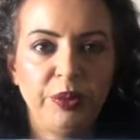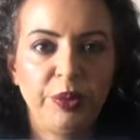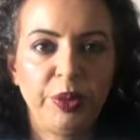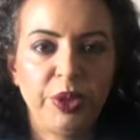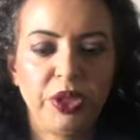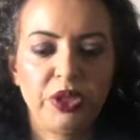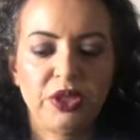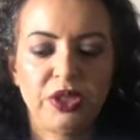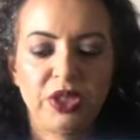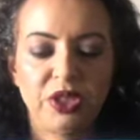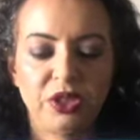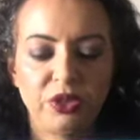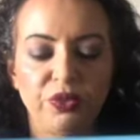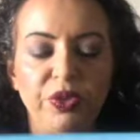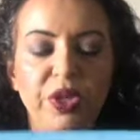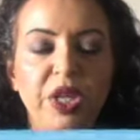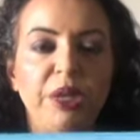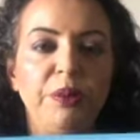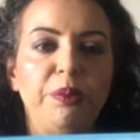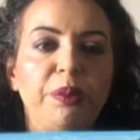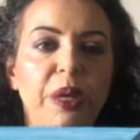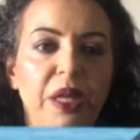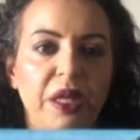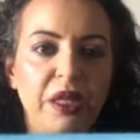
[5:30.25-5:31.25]
because it's
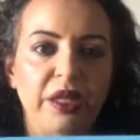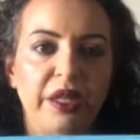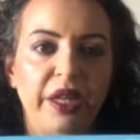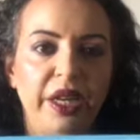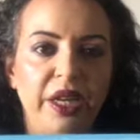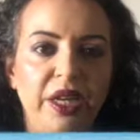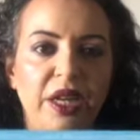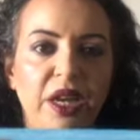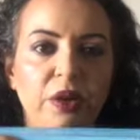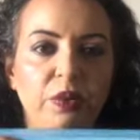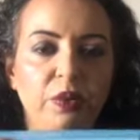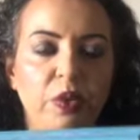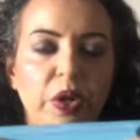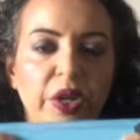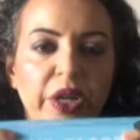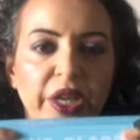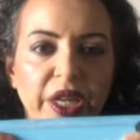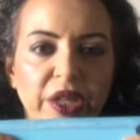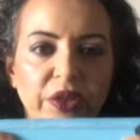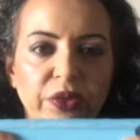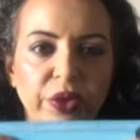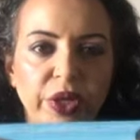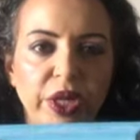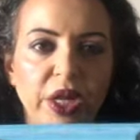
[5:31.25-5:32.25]
really bulky and I want to
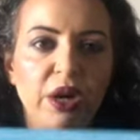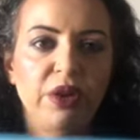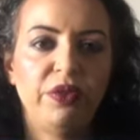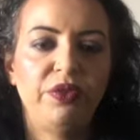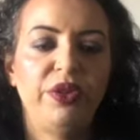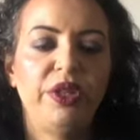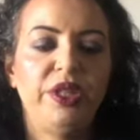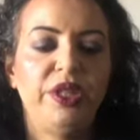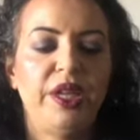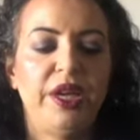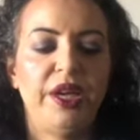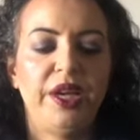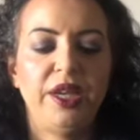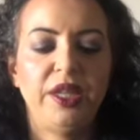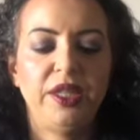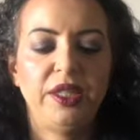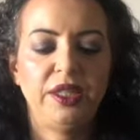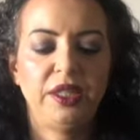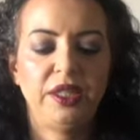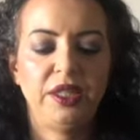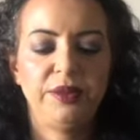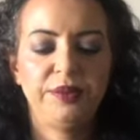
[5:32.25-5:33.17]
get rid of it. And